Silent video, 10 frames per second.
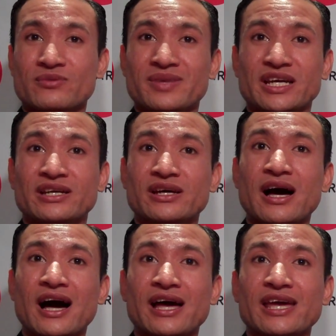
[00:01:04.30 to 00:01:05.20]
for me
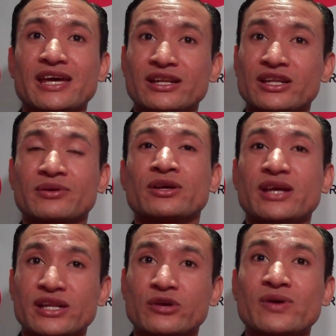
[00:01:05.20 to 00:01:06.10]
in
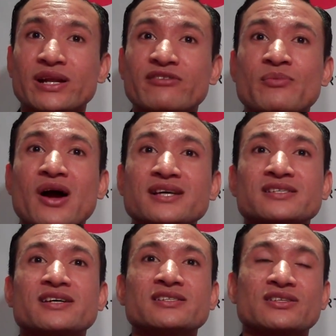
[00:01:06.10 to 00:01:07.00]
the creative
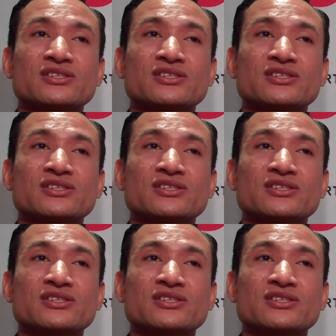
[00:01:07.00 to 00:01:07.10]
process.